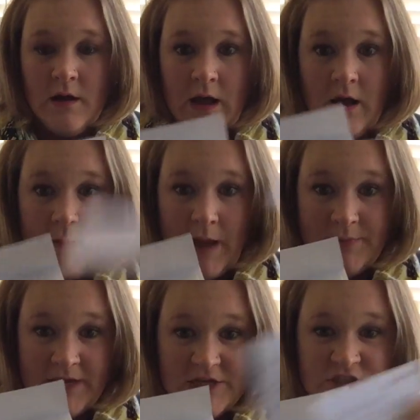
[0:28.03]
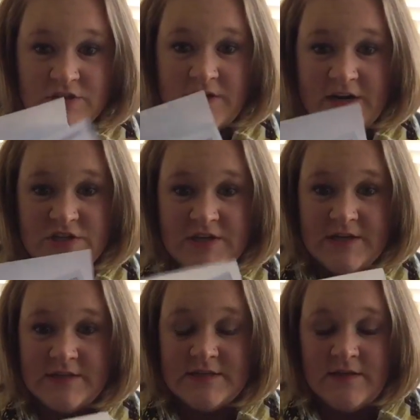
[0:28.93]
Application
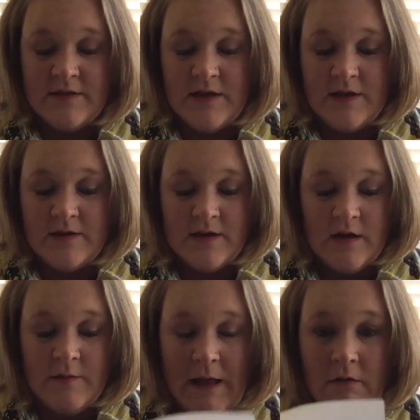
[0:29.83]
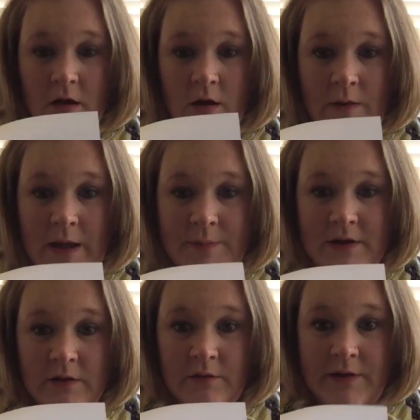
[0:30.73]
directions, and then alcohol wipe and a
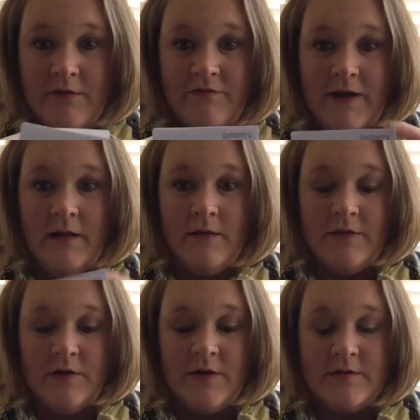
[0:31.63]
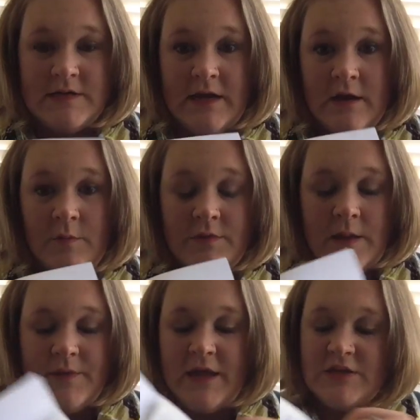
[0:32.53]
little nail file in there to kind of help the
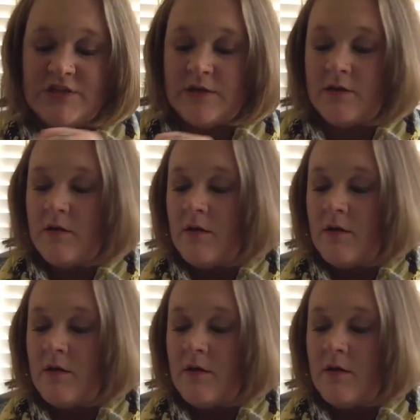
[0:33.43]
application.